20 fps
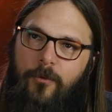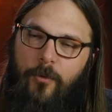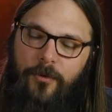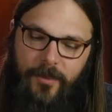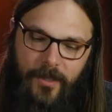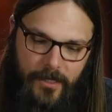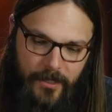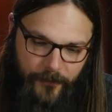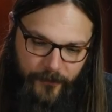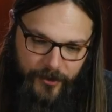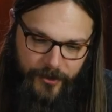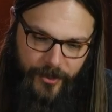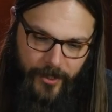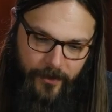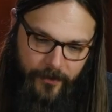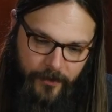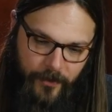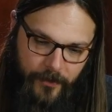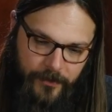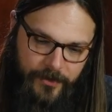Well, thank you for
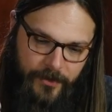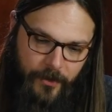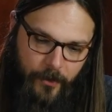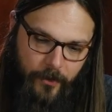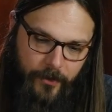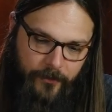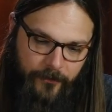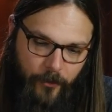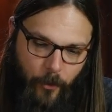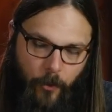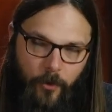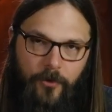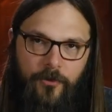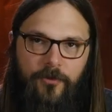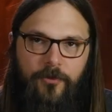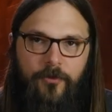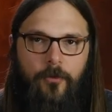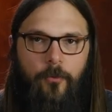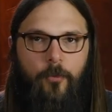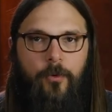sharing those, Noah. And, of
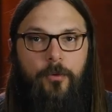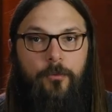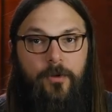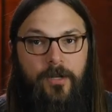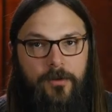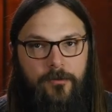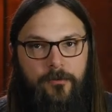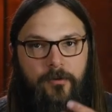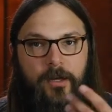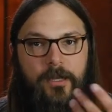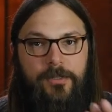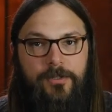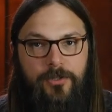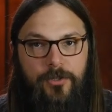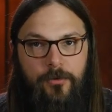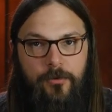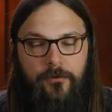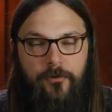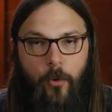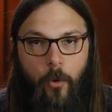course, we would invite
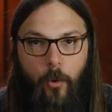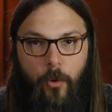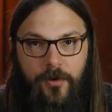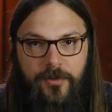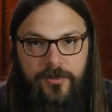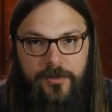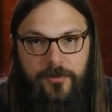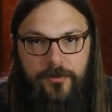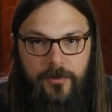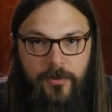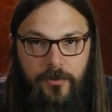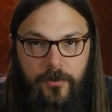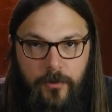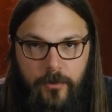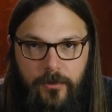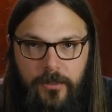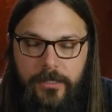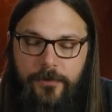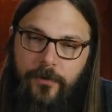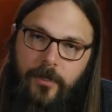you, of course, to
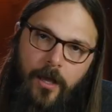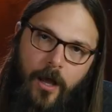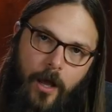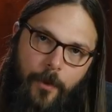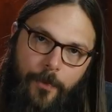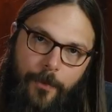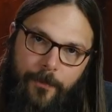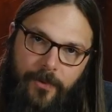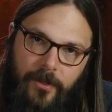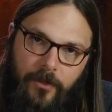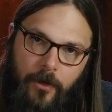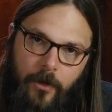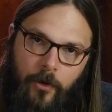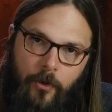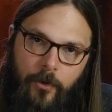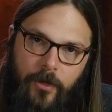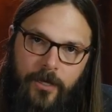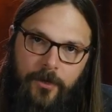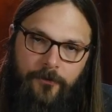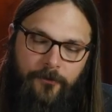leave a comment below.
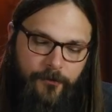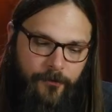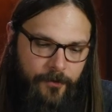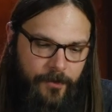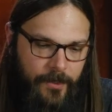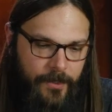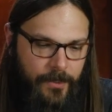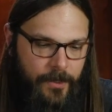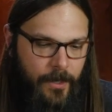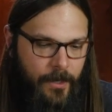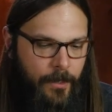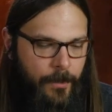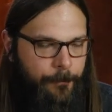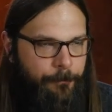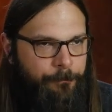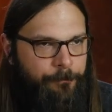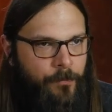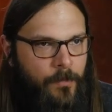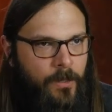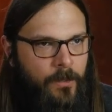If
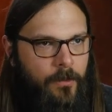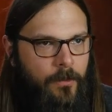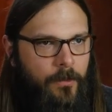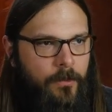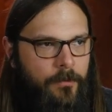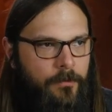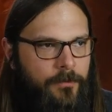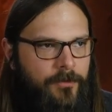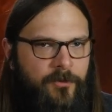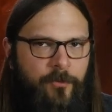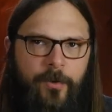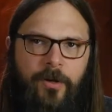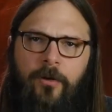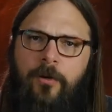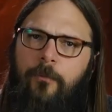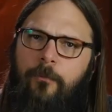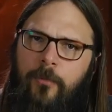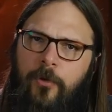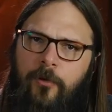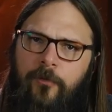the spirit
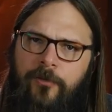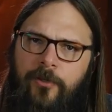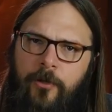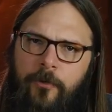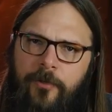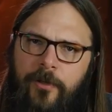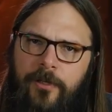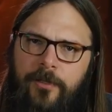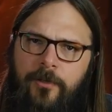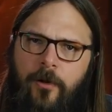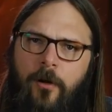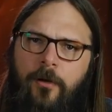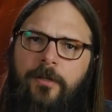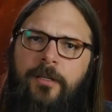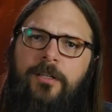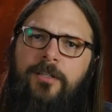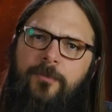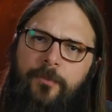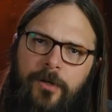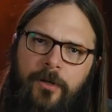moves you, the Guitar
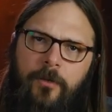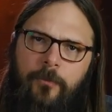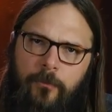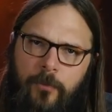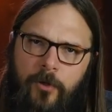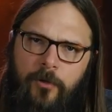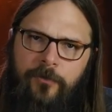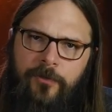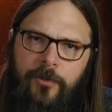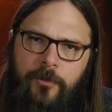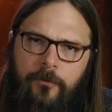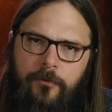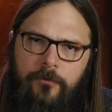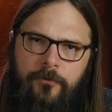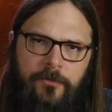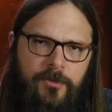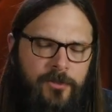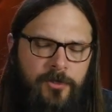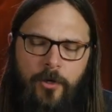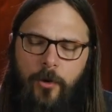Geek spirit moves you,
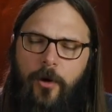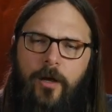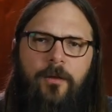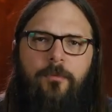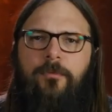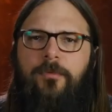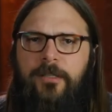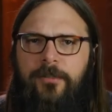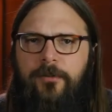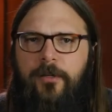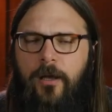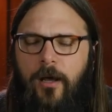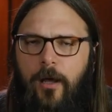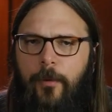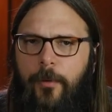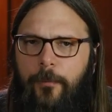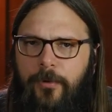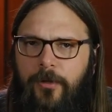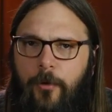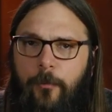just go ahead and leave a
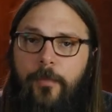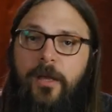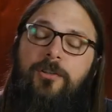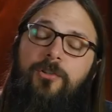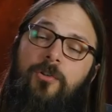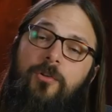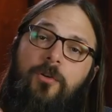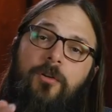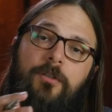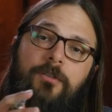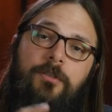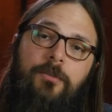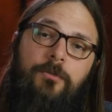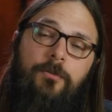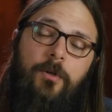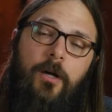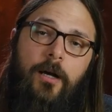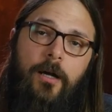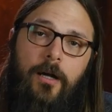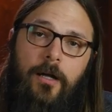comment below. Make sure
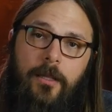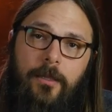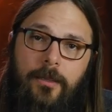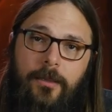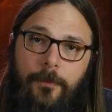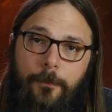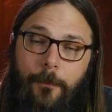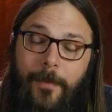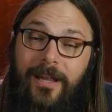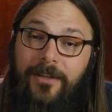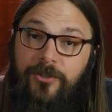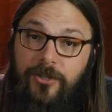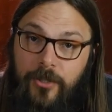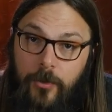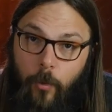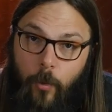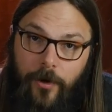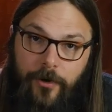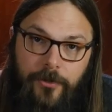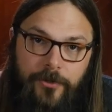to
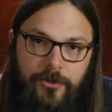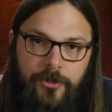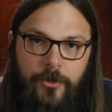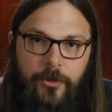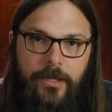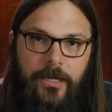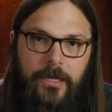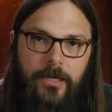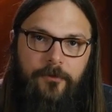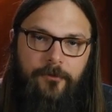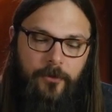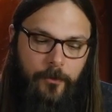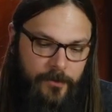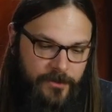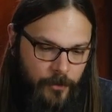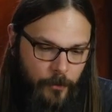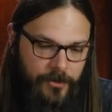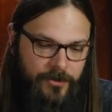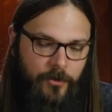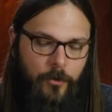mention where you're tuning in from.
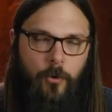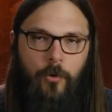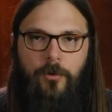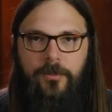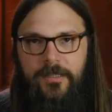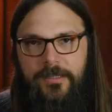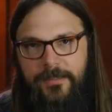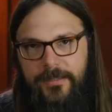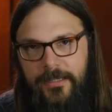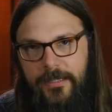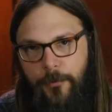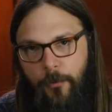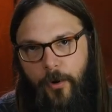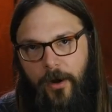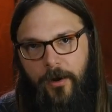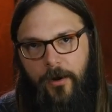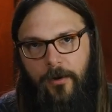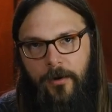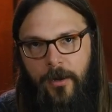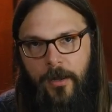It's always cool to see
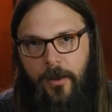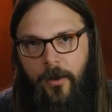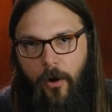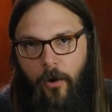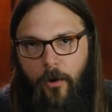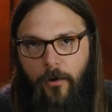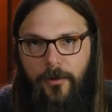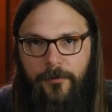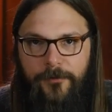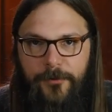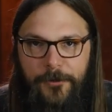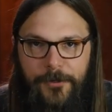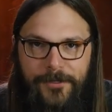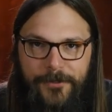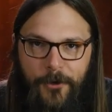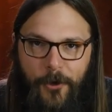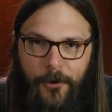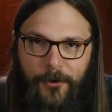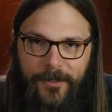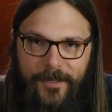where all of you
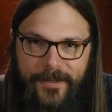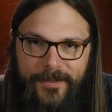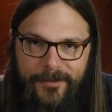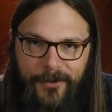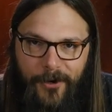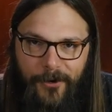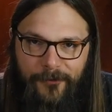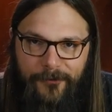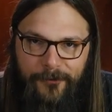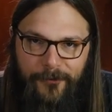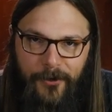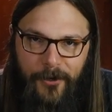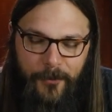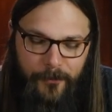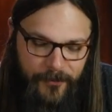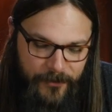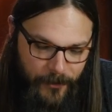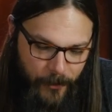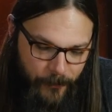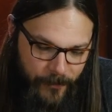Guitar Geeks are
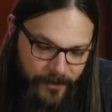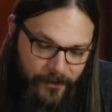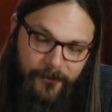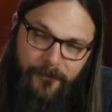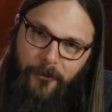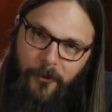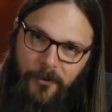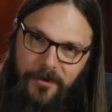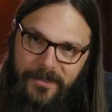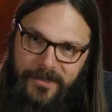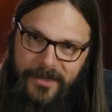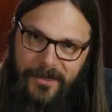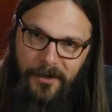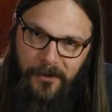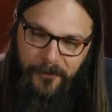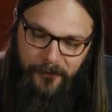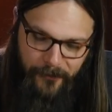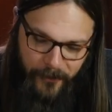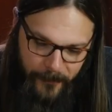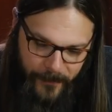from, so we look forward to
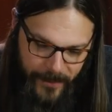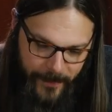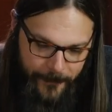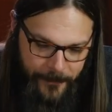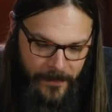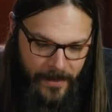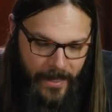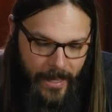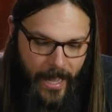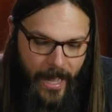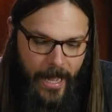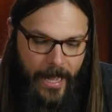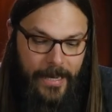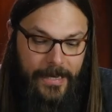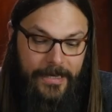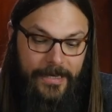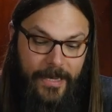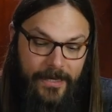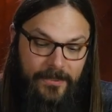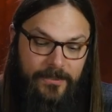hearing from you.
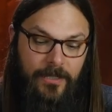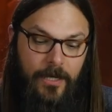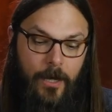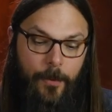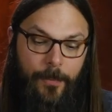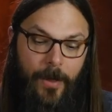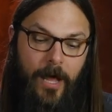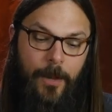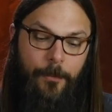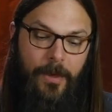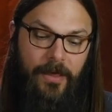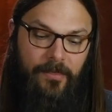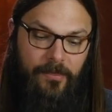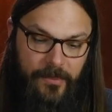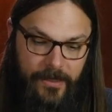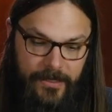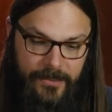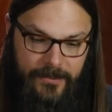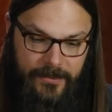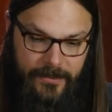Next up on my
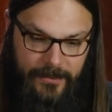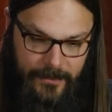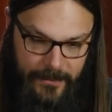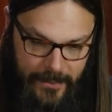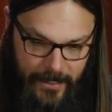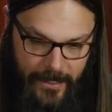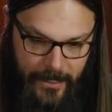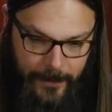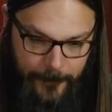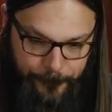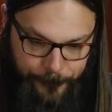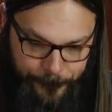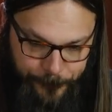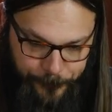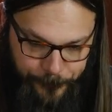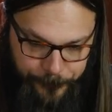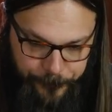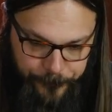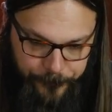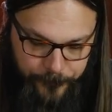list today
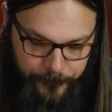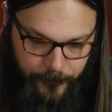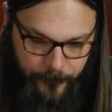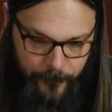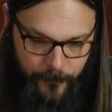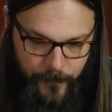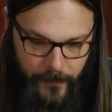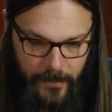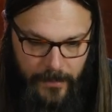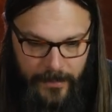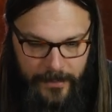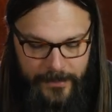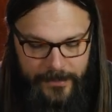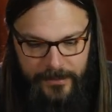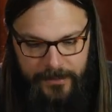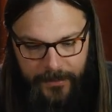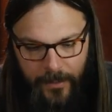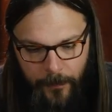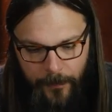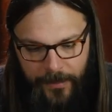is
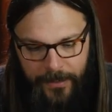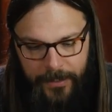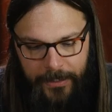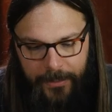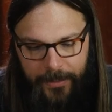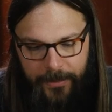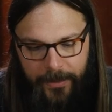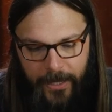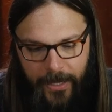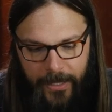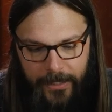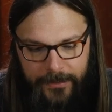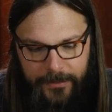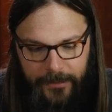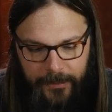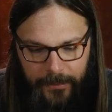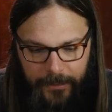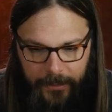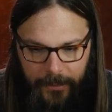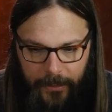something that
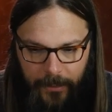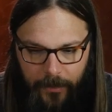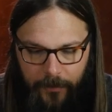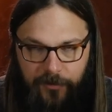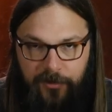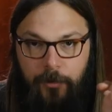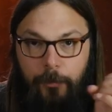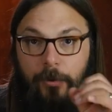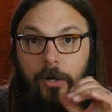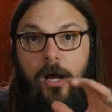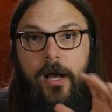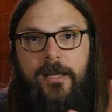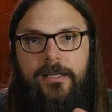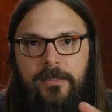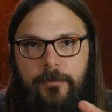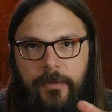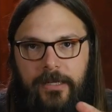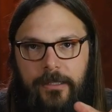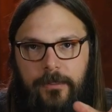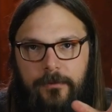
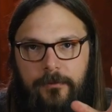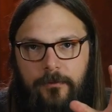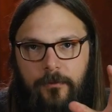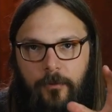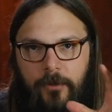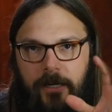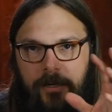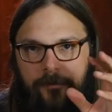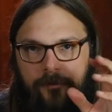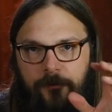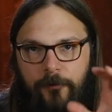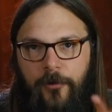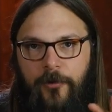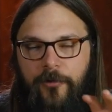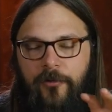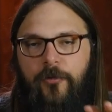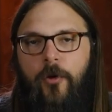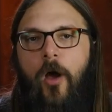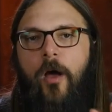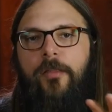surprised me. When I
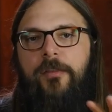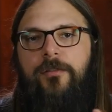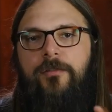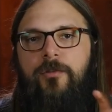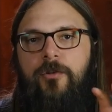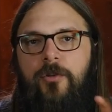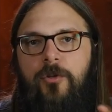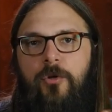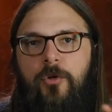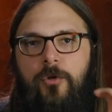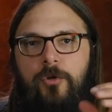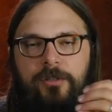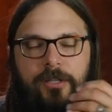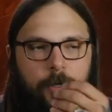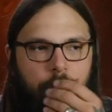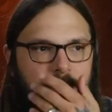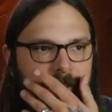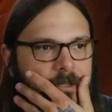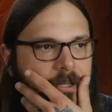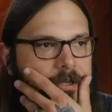first saw this news, I
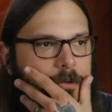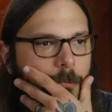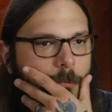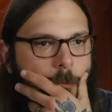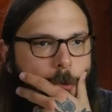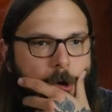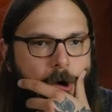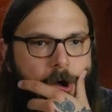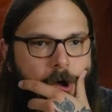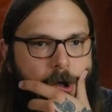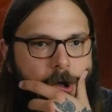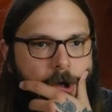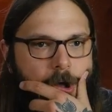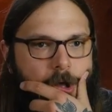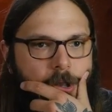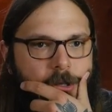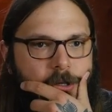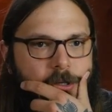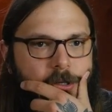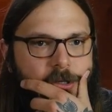was like,
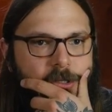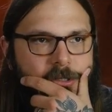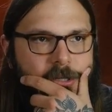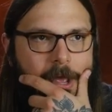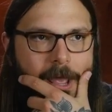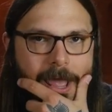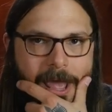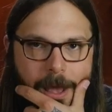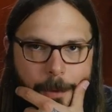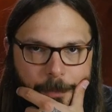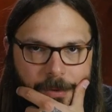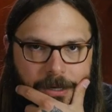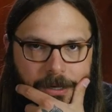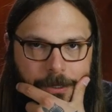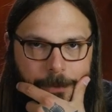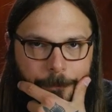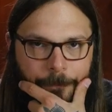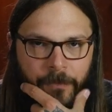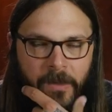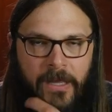what is
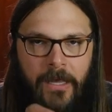happening?